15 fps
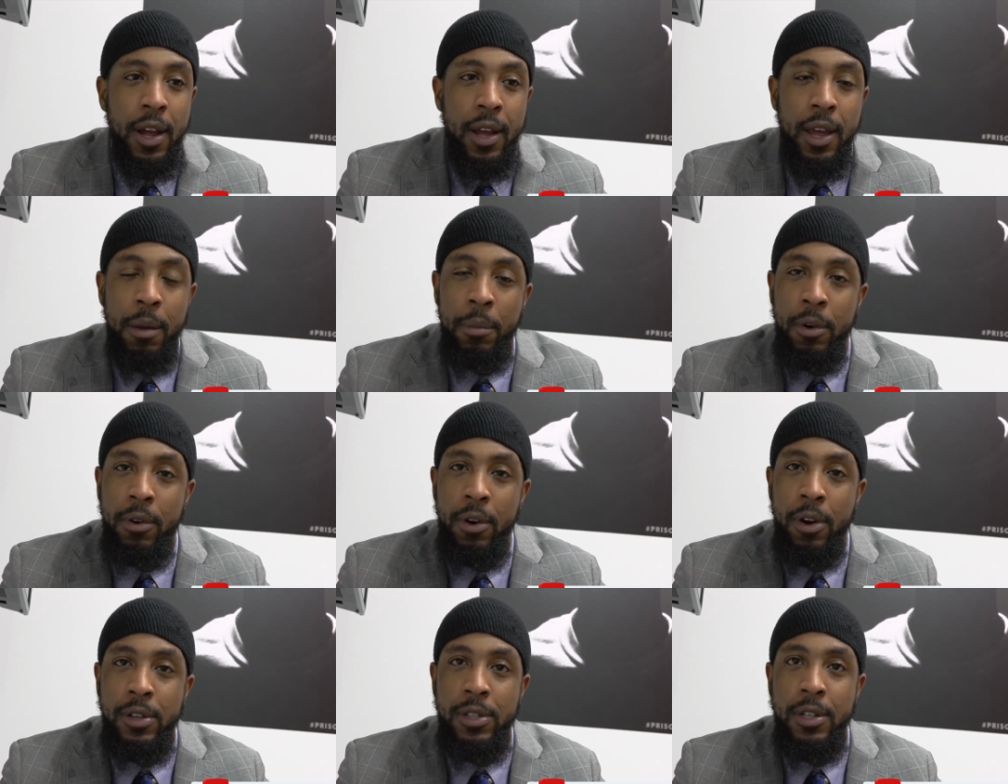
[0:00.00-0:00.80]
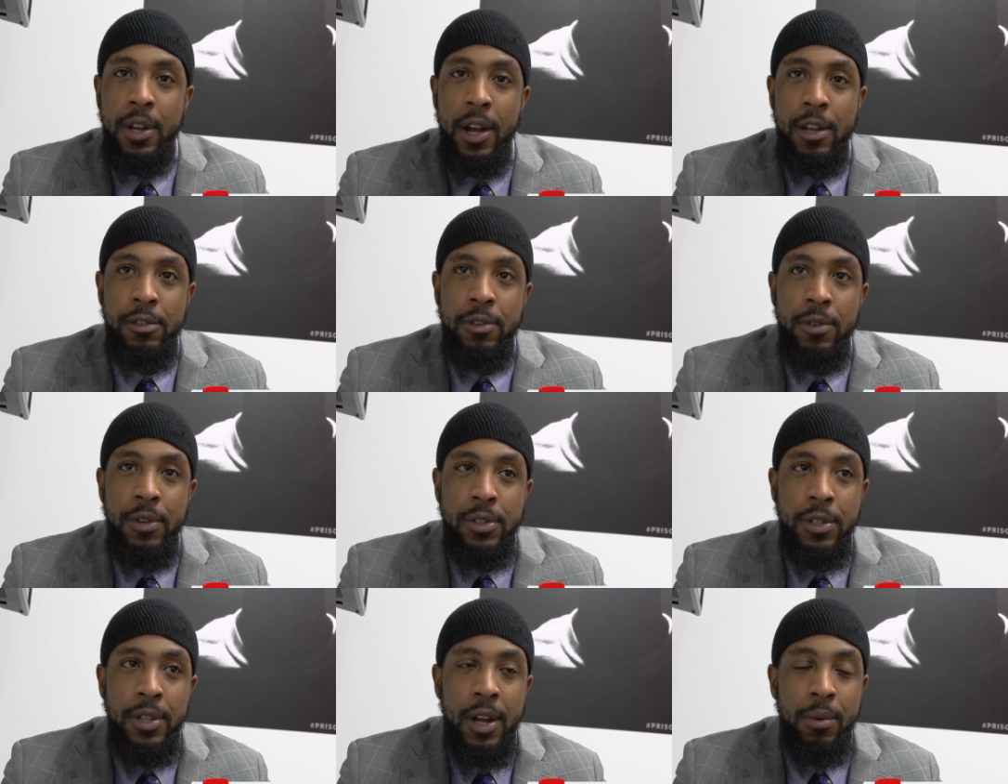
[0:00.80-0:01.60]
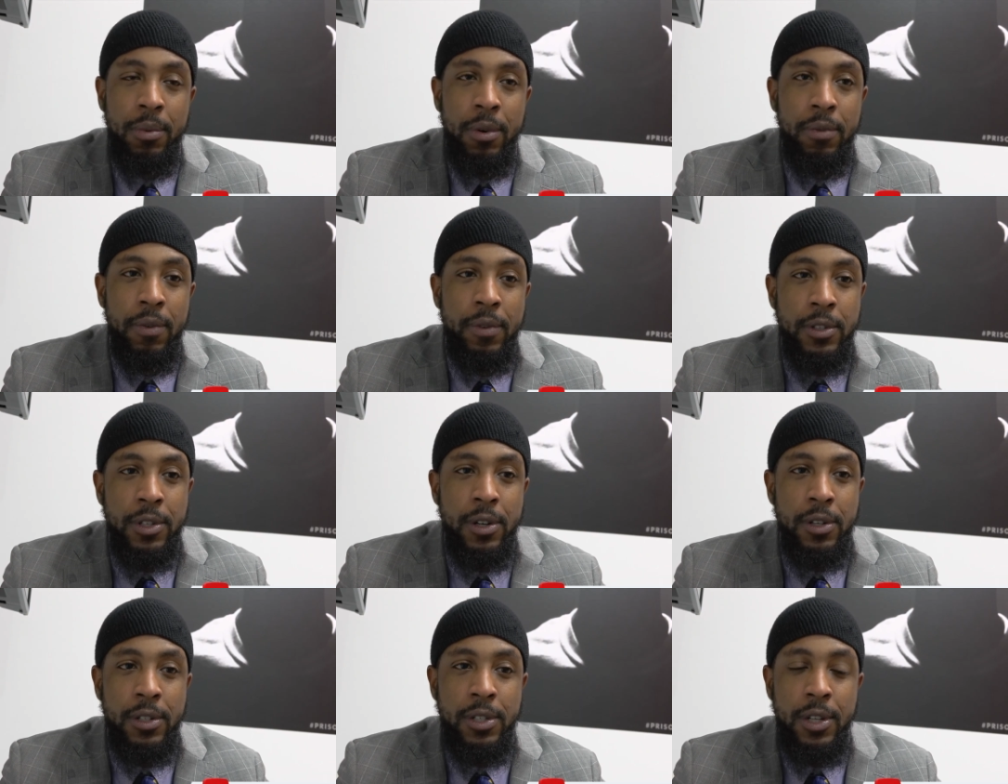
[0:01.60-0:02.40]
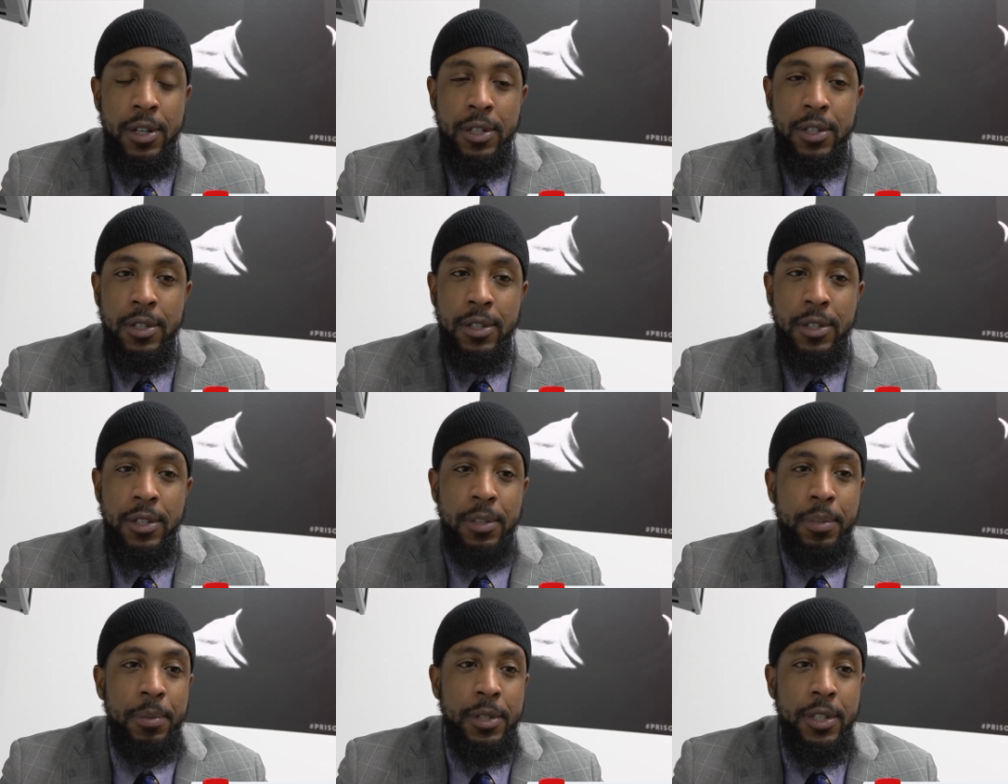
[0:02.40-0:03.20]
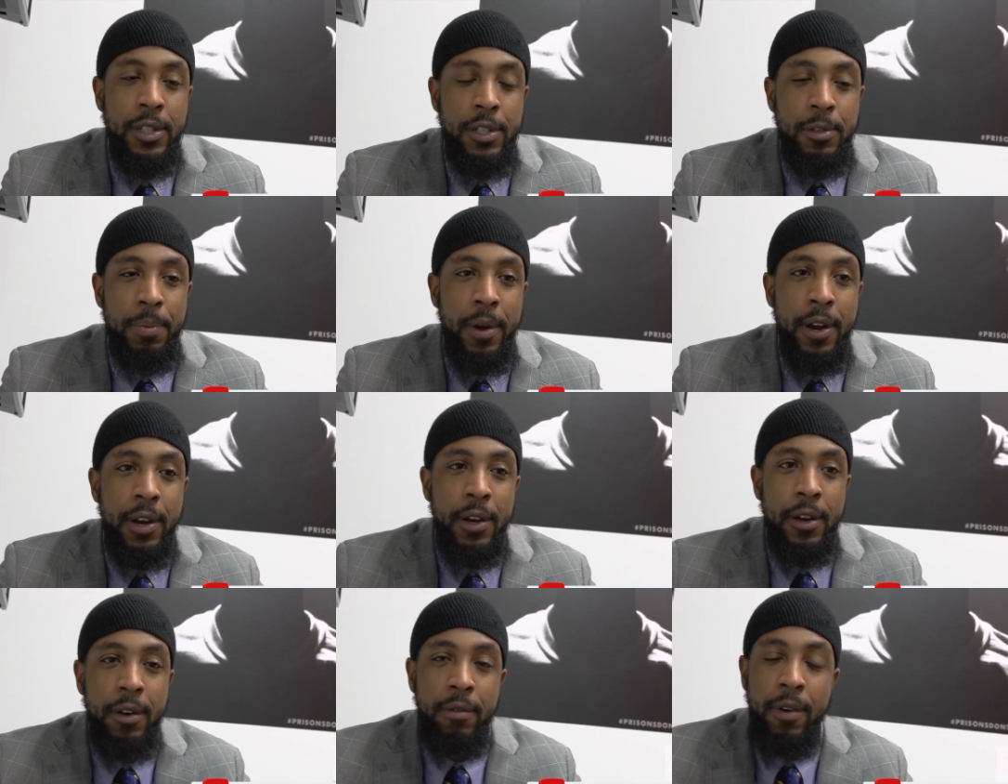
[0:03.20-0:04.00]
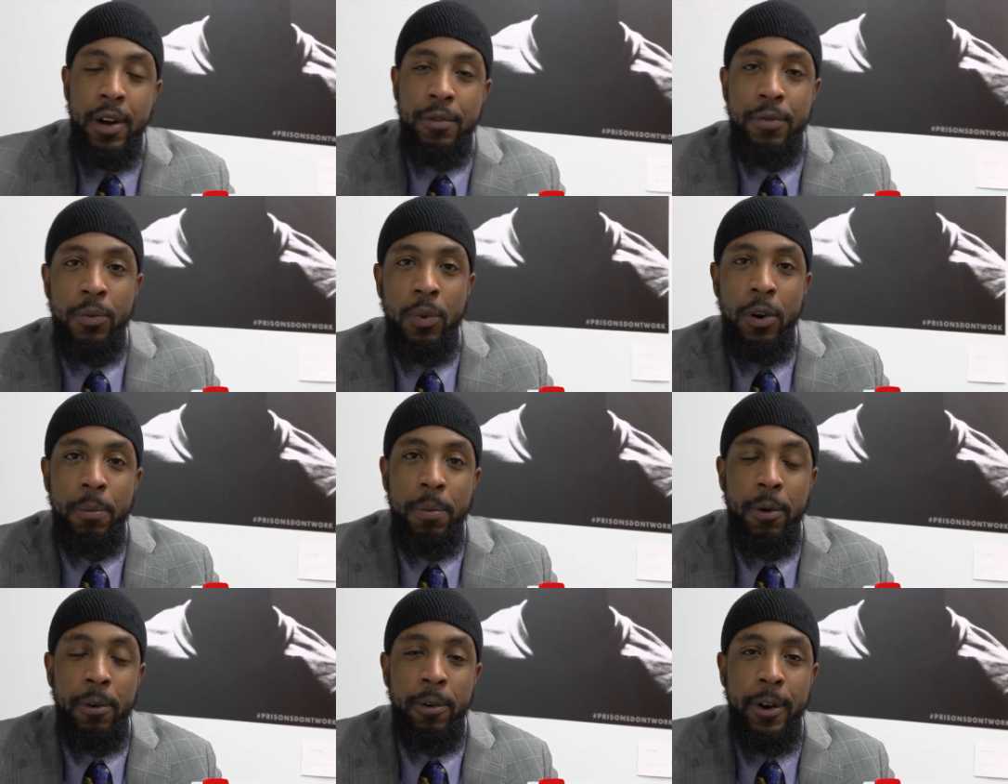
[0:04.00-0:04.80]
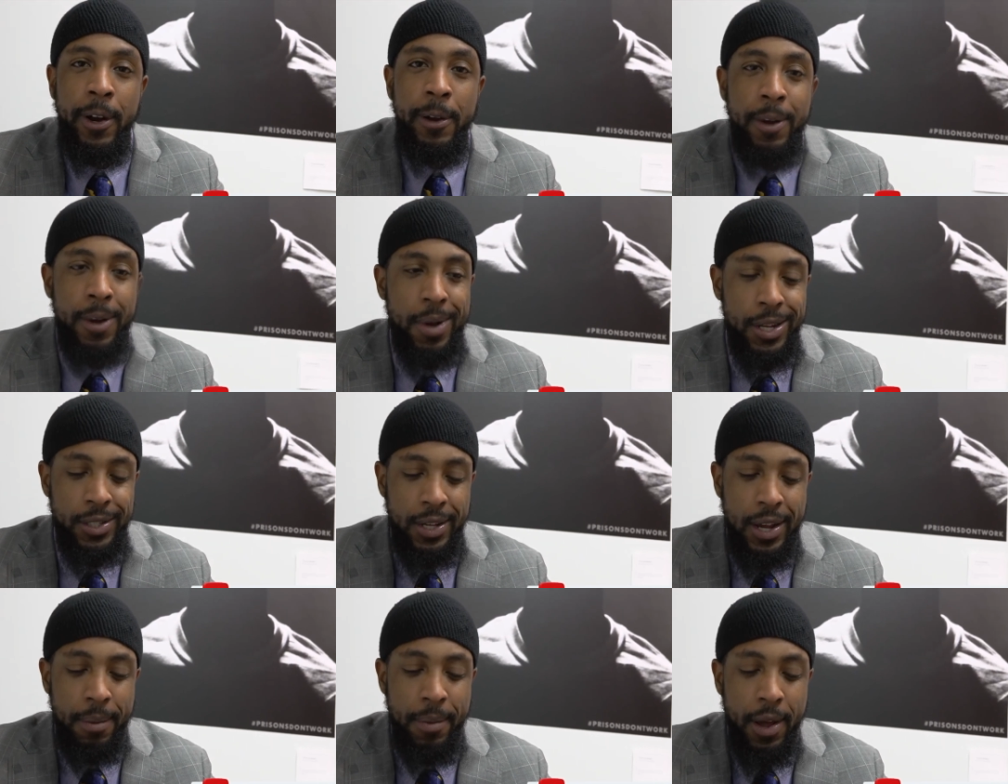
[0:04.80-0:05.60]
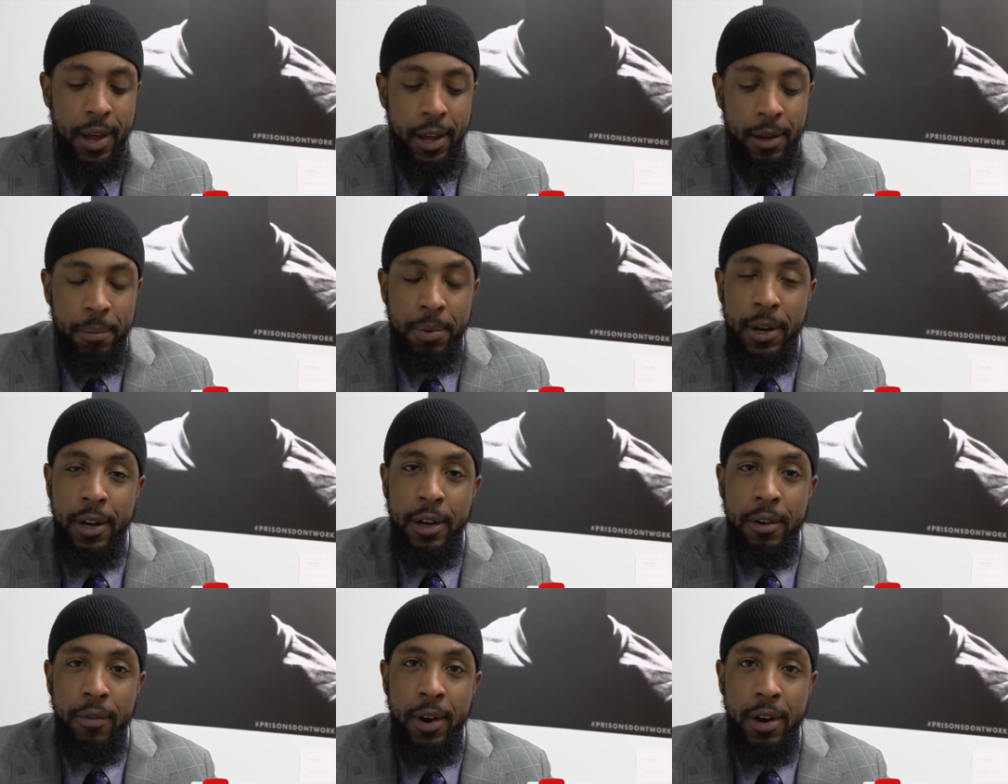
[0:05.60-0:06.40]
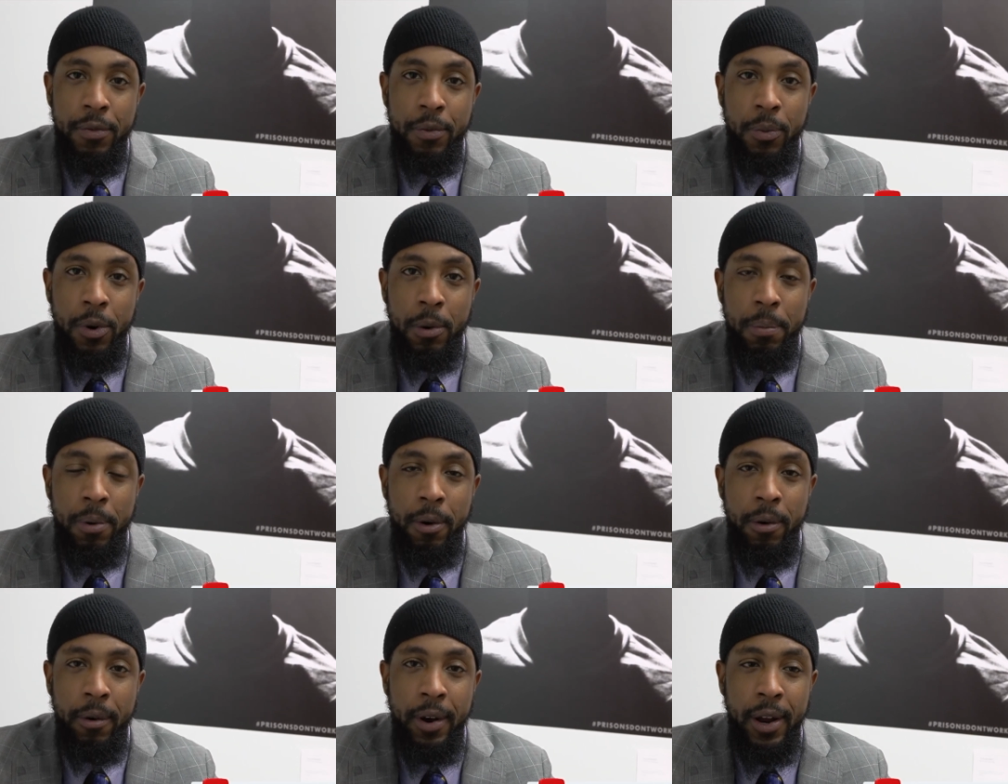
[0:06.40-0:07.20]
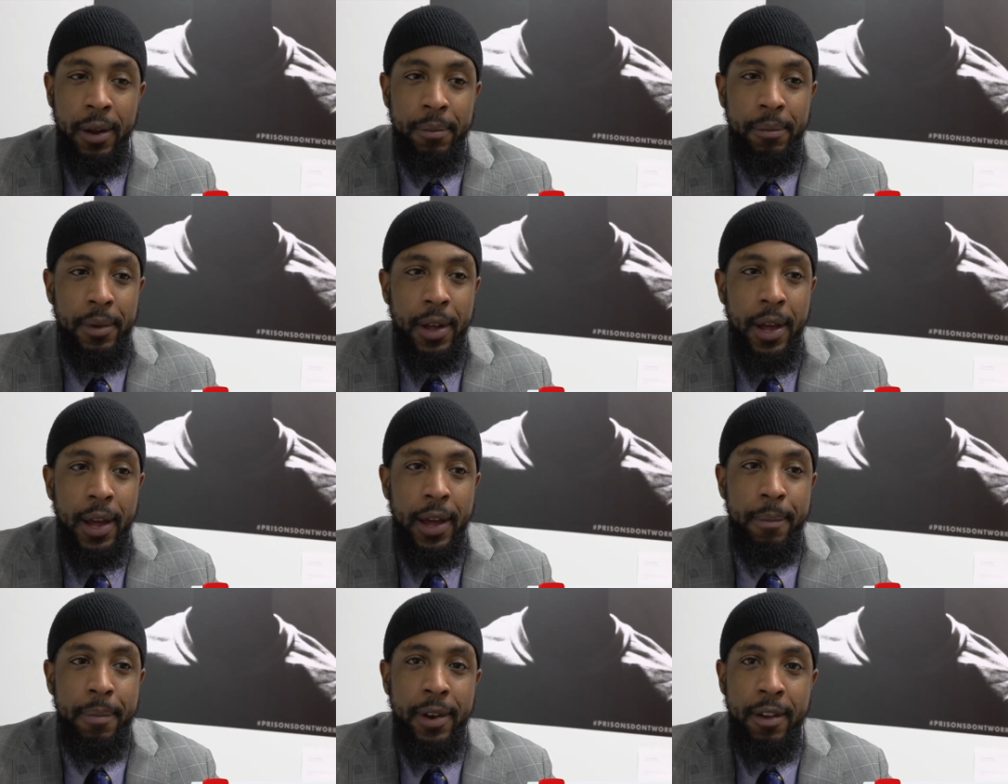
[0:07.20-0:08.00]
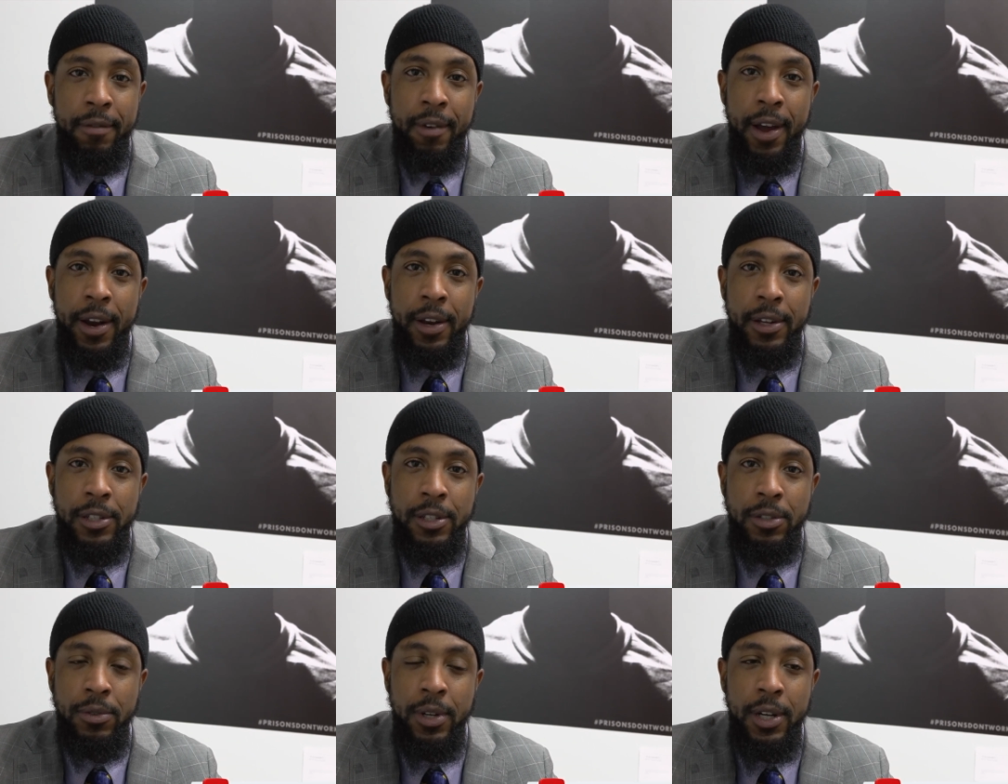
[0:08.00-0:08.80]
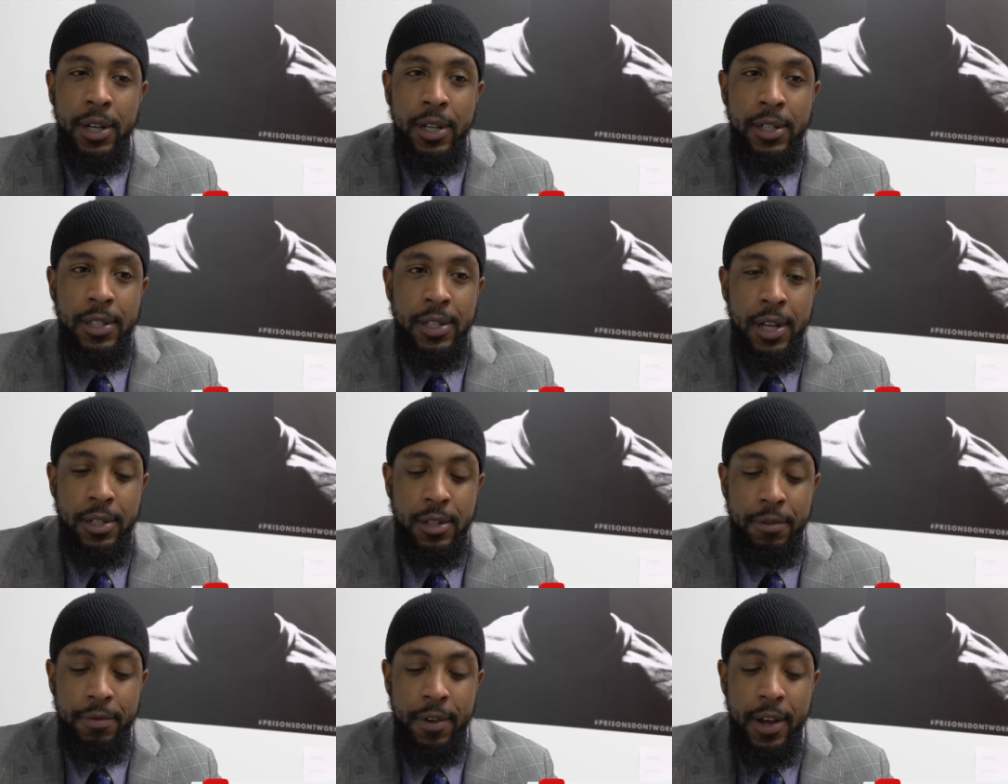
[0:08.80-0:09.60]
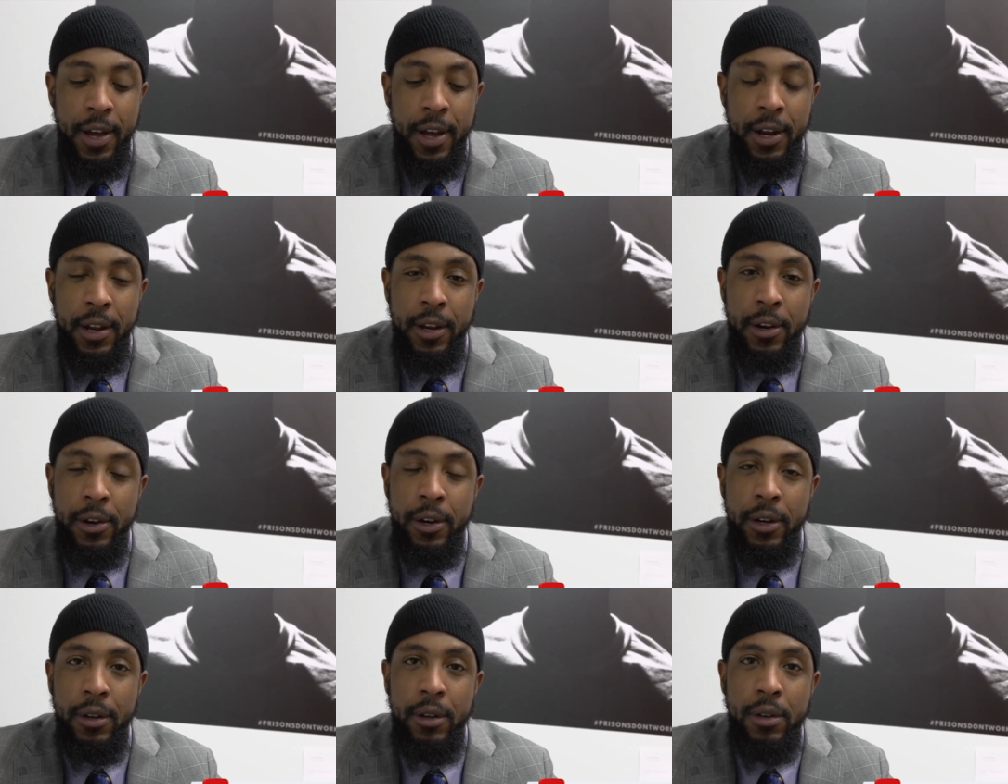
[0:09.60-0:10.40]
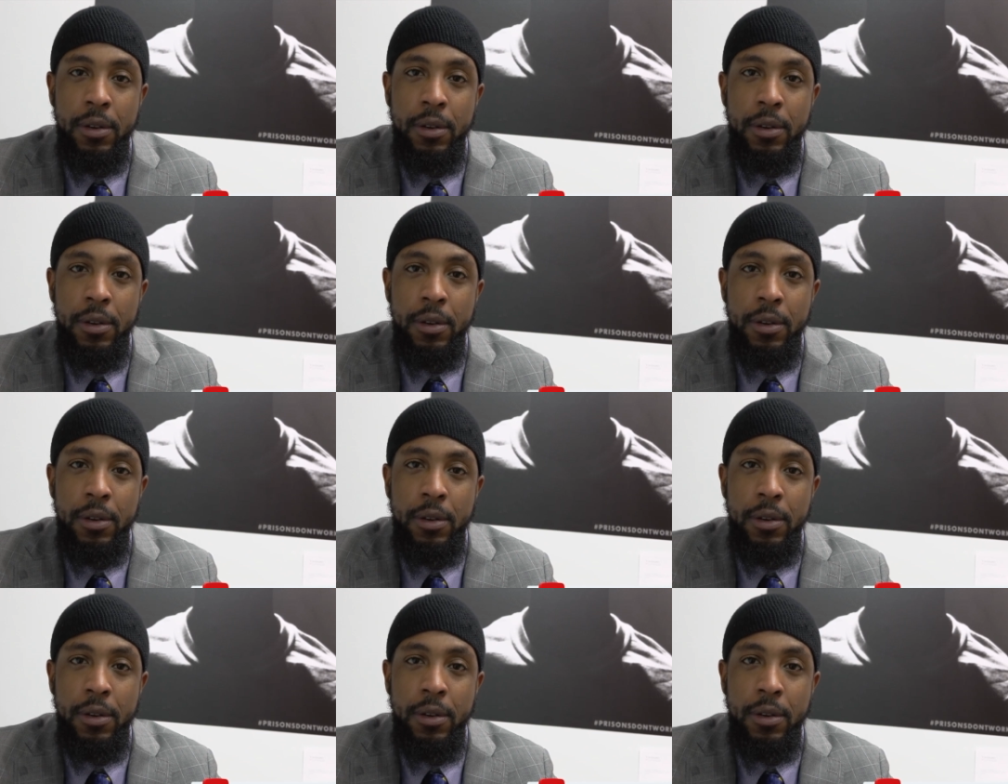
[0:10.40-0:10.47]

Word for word: I came across the National Reentry Network for Returning Citizens and participated in the Ready for Work program. By the time I had completed the Ready for Work program, I had been invited to uh, testify at a hearing.